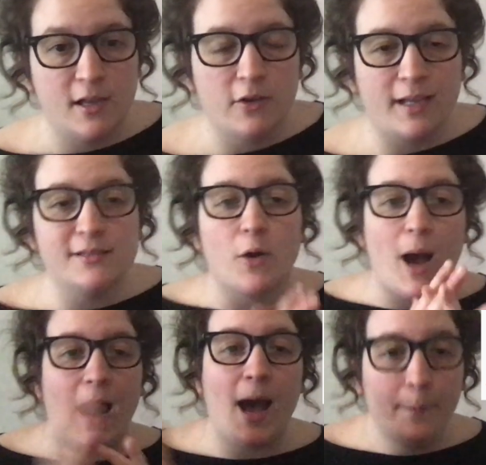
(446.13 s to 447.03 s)
Okay, so
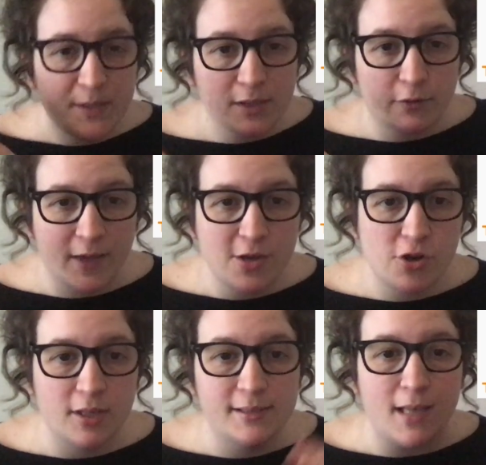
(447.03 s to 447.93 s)

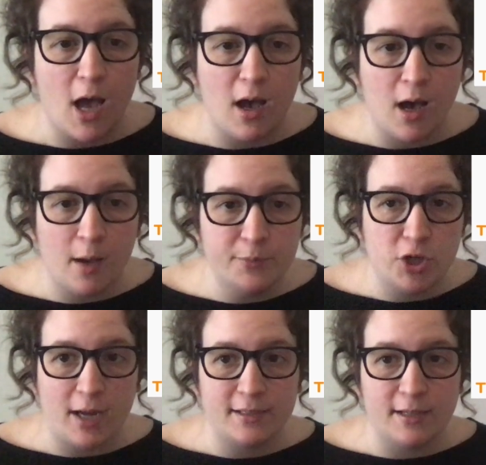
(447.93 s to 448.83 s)
observations,
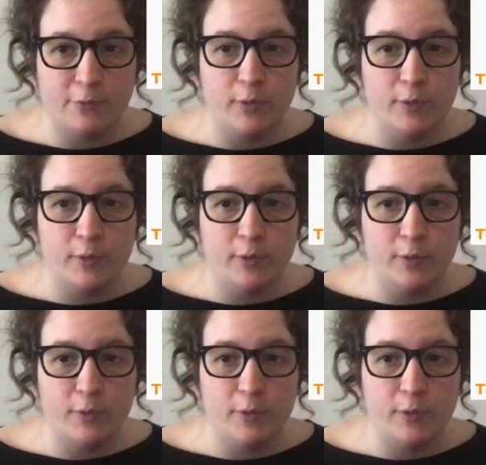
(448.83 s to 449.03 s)
objective.